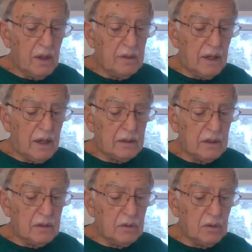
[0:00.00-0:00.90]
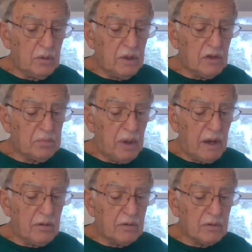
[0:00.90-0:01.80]
that in 2 weeks,
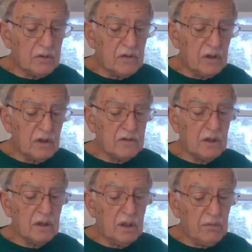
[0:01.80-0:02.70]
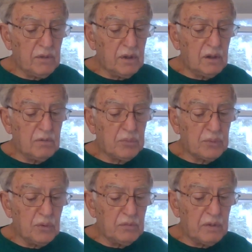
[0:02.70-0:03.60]
parents could see significant
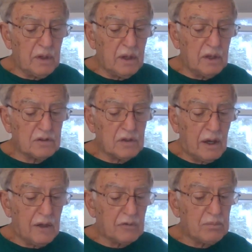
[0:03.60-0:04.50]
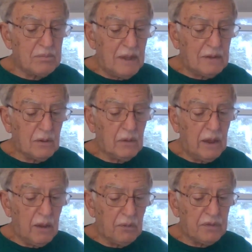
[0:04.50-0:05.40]
improvement in a child's mental
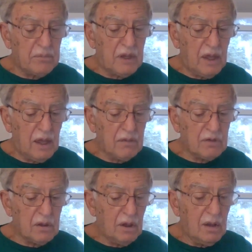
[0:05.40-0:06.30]
health and behavior